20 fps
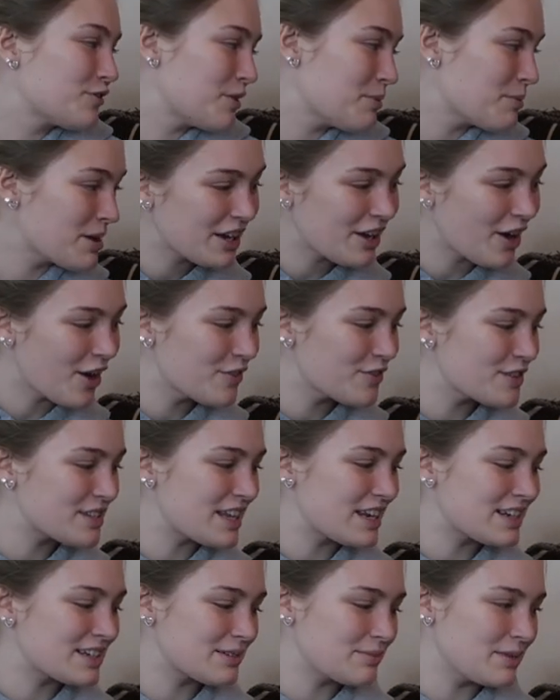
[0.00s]
Flamingo for
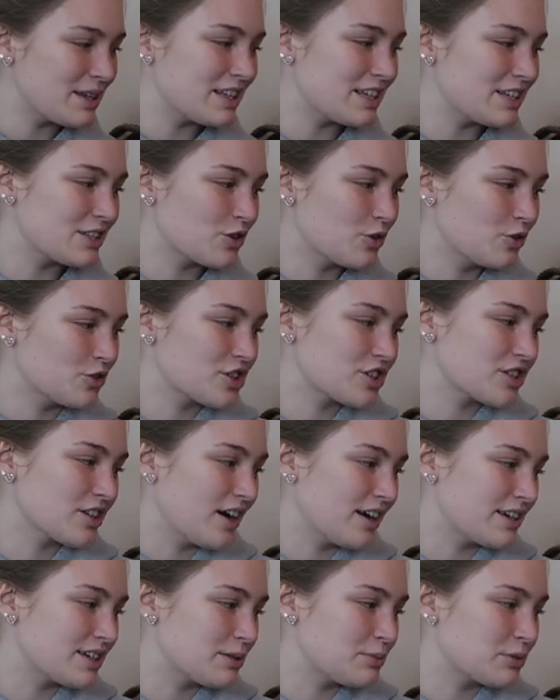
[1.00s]
sending me these gorgeous
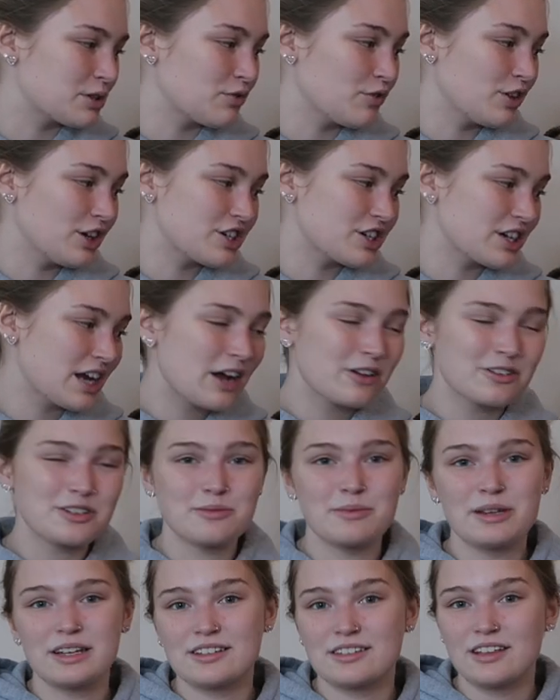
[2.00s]
items and reaching out
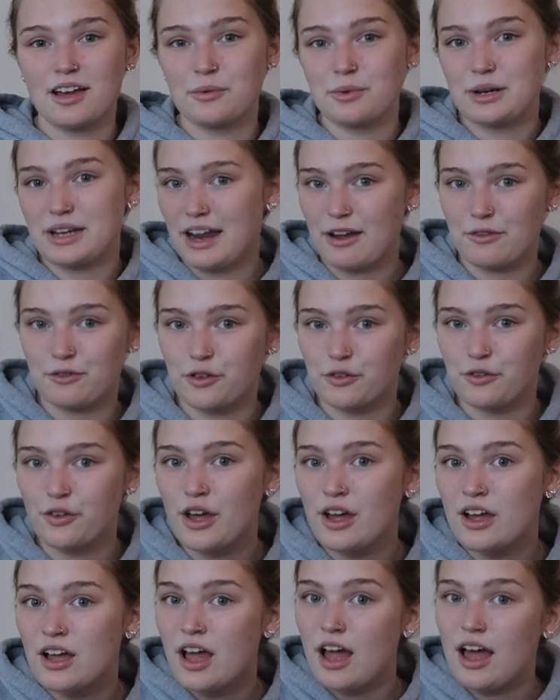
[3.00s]
to me because I would never have
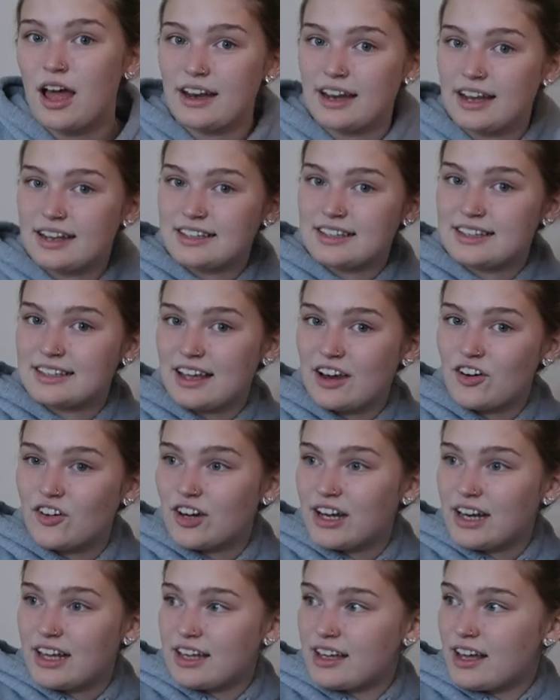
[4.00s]

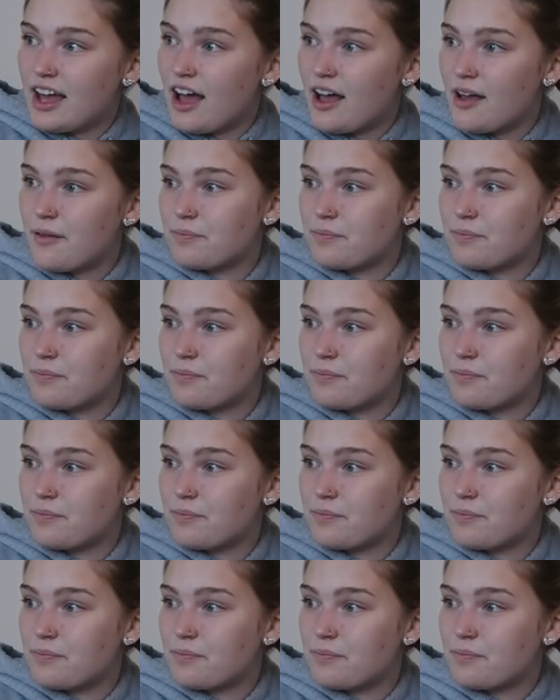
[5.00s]
necessarily